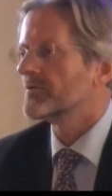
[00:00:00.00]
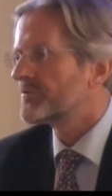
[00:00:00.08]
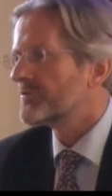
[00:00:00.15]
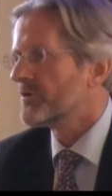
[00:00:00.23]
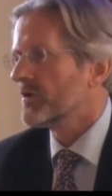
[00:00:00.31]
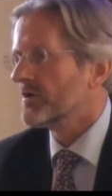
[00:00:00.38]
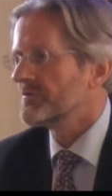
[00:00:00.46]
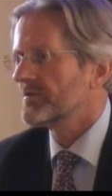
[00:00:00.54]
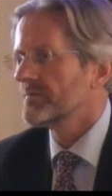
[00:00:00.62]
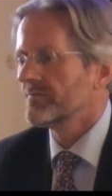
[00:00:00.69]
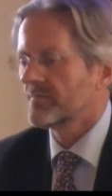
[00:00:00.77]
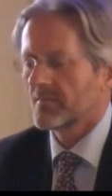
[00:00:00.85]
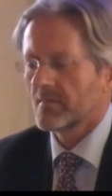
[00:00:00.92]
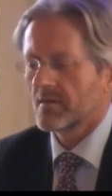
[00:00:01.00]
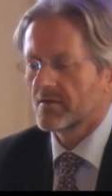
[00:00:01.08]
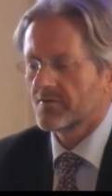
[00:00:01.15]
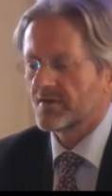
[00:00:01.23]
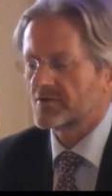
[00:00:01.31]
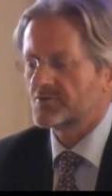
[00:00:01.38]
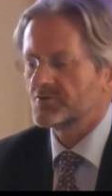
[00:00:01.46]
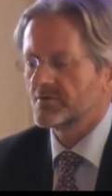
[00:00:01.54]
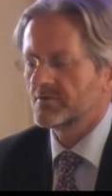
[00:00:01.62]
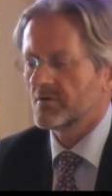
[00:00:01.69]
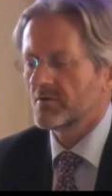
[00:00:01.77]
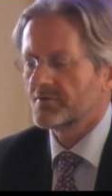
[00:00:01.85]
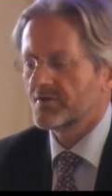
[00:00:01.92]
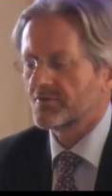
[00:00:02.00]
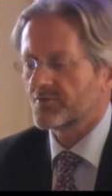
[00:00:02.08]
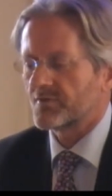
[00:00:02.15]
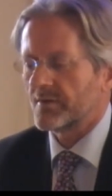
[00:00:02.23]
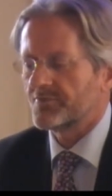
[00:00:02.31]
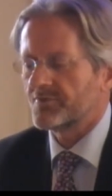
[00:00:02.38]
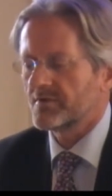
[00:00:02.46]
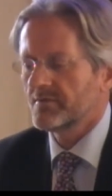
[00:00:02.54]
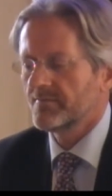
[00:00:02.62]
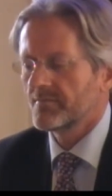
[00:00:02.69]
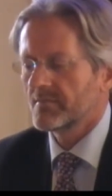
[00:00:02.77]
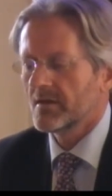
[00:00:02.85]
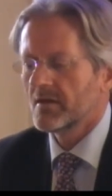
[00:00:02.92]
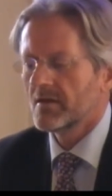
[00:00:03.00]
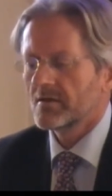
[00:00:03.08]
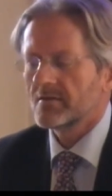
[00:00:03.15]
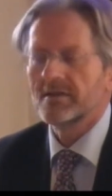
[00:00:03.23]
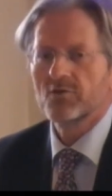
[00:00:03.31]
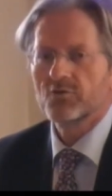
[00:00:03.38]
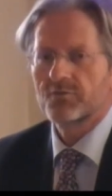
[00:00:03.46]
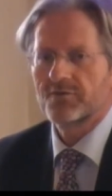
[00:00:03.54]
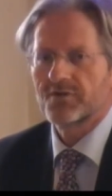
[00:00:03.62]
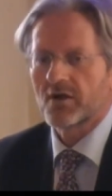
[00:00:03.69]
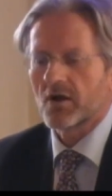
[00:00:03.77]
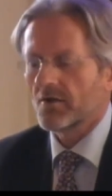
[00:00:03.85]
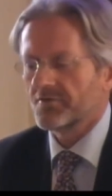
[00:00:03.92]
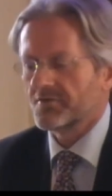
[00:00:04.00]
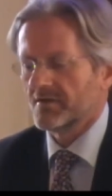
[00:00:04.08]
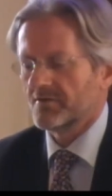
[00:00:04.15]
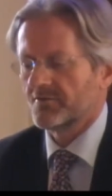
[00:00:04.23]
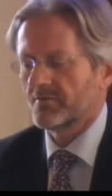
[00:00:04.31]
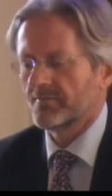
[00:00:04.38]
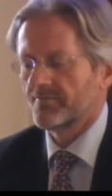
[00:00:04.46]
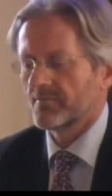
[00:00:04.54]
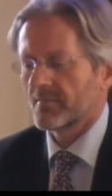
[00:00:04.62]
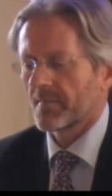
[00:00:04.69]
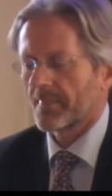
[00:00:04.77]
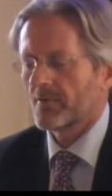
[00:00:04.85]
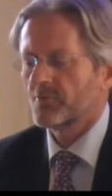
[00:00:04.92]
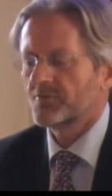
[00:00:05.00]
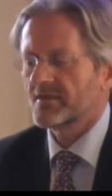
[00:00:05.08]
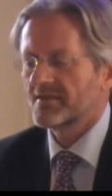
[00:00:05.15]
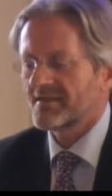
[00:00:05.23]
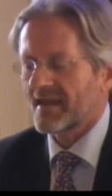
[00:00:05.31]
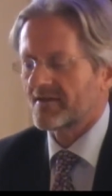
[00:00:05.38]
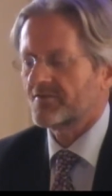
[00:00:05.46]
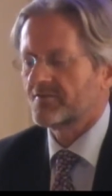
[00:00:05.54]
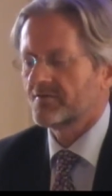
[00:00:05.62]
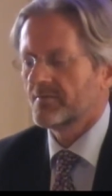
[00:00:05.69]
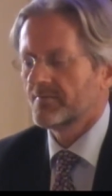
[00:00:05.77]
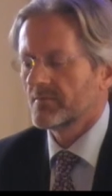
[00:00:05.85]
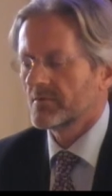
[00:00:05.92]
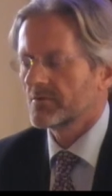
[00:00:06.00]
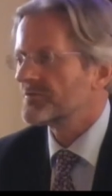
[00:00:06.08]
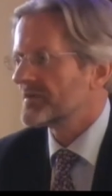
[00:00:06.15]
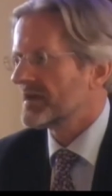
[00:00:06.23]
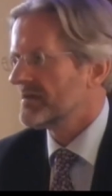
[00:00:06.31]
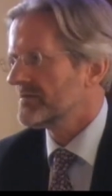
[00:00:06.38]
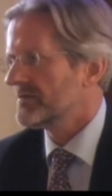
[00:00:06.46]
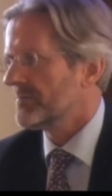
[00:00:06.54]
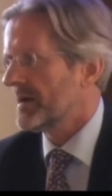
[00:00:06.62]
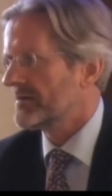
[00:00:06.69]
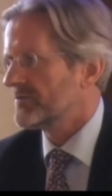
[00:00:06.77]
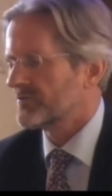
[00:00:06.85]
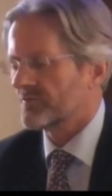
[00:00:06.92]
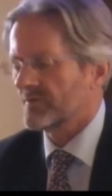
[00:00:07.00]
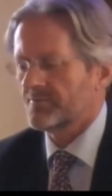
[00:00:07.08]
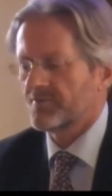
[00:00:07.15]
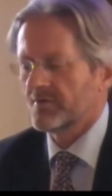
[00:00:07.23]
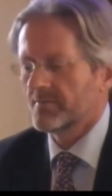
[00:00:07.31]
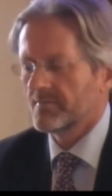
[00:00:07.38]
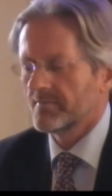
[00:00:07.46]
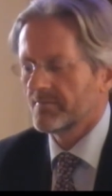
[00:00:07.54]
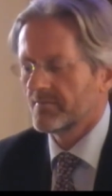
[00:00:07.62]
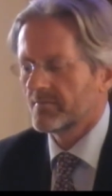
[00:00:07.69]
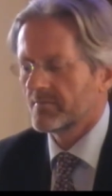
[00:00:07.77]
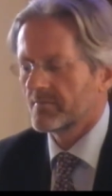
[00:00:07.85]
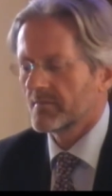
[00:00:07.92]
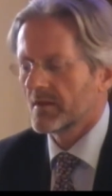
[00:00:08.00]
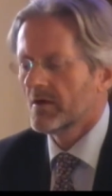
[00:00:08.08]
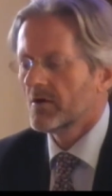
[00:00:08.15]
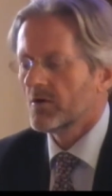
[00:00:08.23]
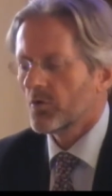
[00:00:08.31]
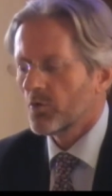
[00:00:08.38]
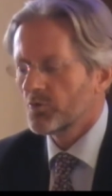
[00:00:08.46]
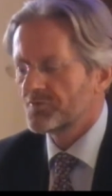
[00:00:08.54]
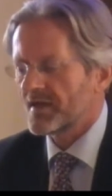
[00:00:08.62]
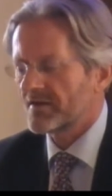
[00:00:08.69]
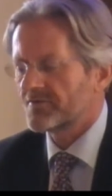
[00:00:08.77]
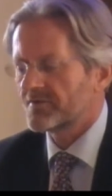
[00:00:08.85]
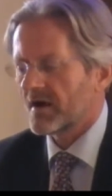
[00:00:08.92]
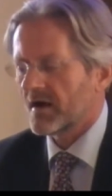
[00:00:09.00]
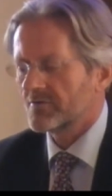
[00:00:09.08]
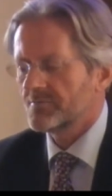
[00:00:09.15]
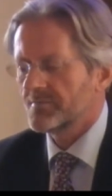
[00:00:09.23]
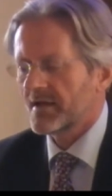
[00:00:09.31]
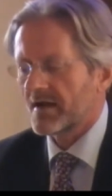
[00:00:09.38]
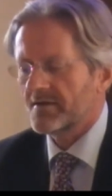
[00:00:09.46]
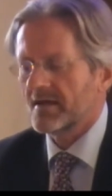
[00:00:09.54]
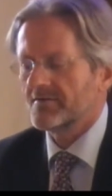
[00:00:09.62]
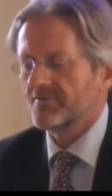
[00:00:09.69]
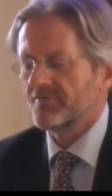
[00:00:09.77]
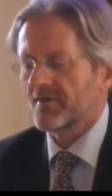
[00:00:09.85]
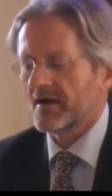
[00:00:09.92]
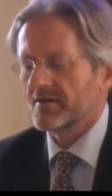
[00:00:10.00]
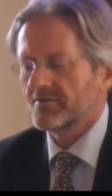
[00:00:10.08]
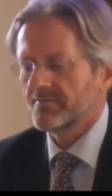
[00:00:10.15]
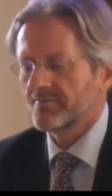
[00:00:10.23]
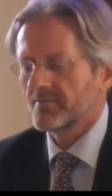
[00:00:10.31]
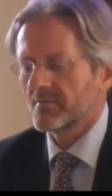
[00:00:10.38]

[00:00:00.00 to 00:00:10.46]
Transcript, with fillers: The third section of a description deals with the contents, with the text contained in the manuscript. All texts are to be identified,